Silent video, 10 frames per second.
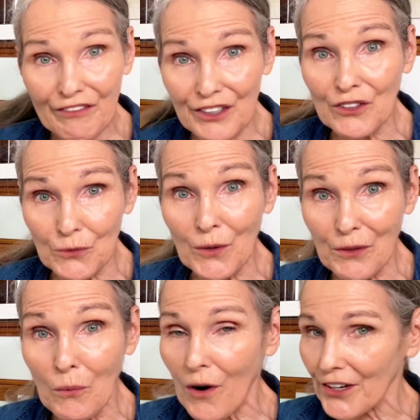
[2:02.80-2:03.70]
filled
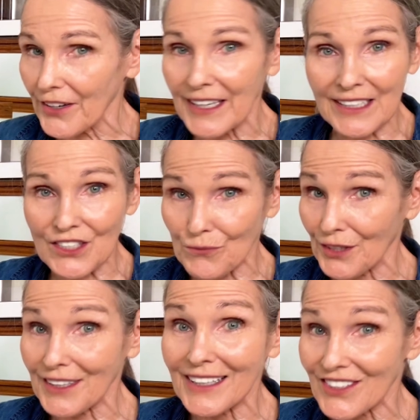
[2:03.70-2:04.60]
with water and it's
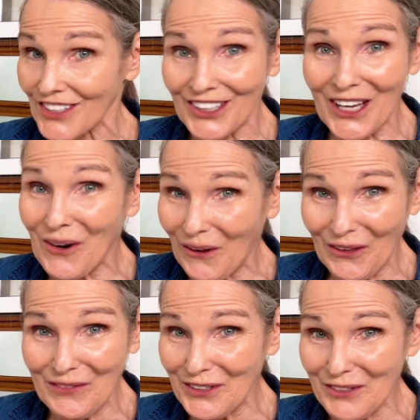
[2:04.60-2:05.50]
going to go all
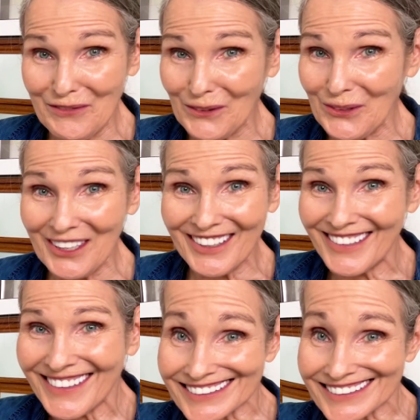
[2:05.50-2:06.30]
over your floor.